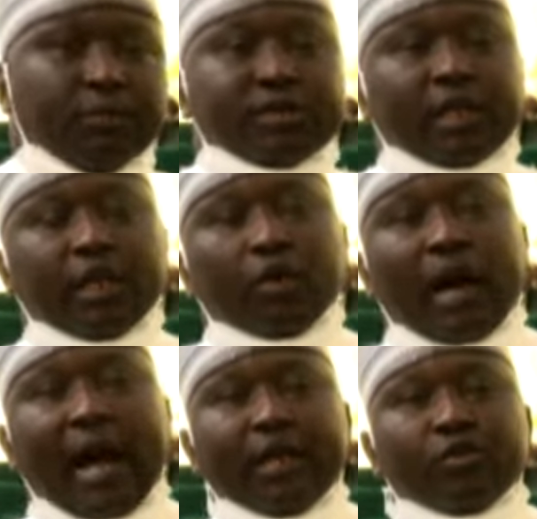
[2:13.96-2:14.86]
Mr.
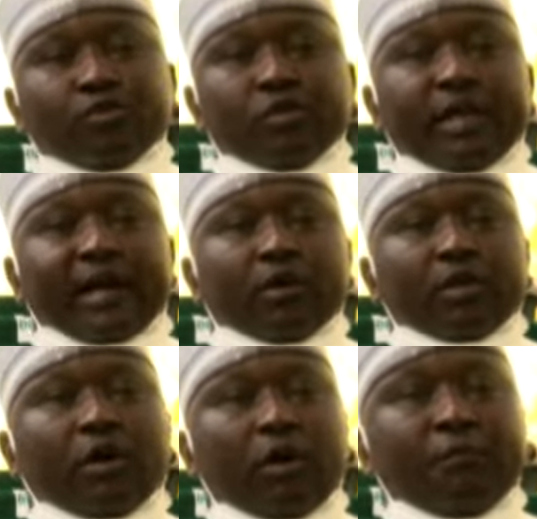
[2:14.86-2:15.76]
Giwa is today
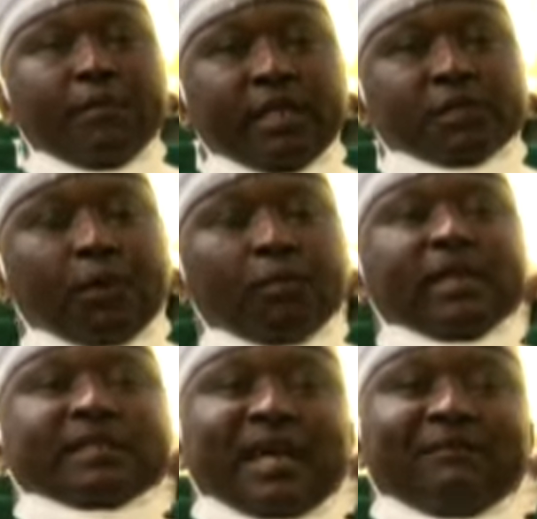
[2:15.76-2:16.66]
rounding up his
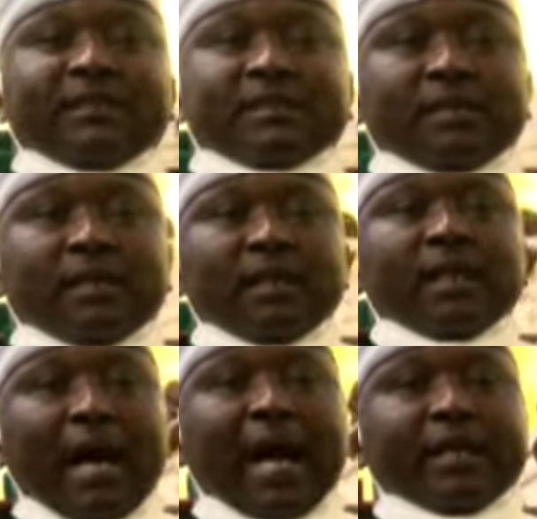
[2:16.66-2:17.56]
public service
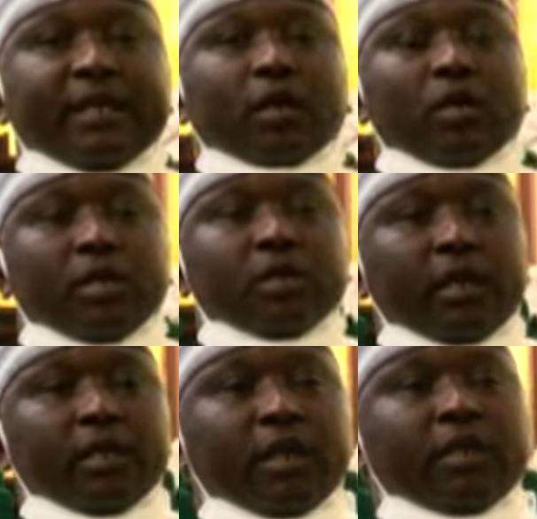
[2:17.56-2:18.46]
and
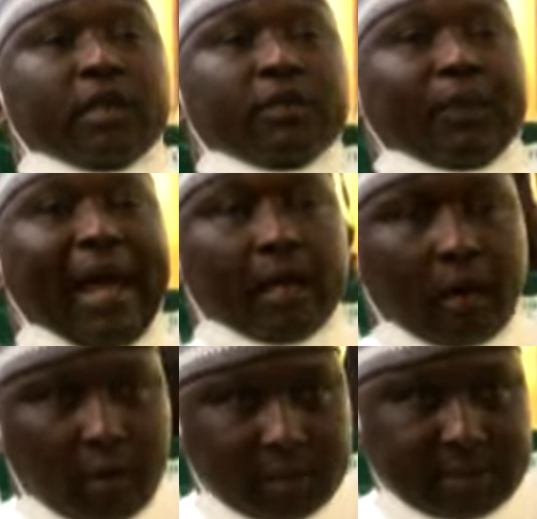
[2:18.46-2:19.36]
in flying
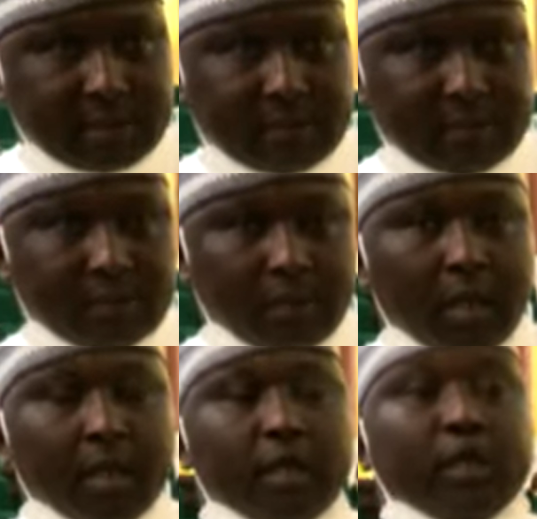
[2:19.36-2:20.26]
colors.
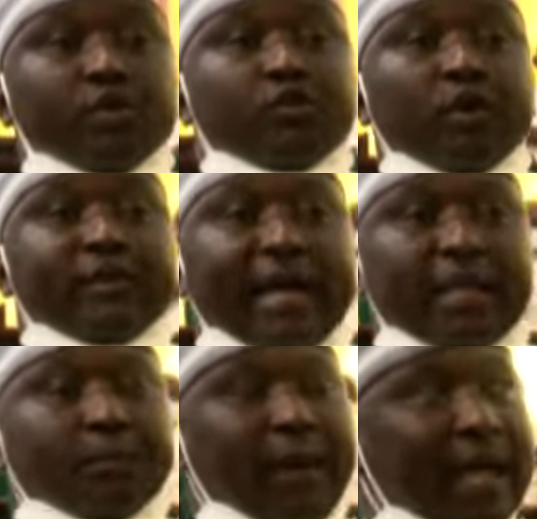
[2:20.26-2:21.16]
He is doing that
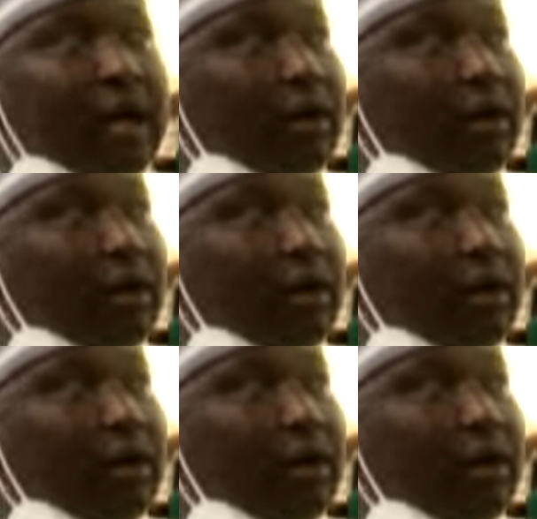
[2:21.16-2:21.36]
in flying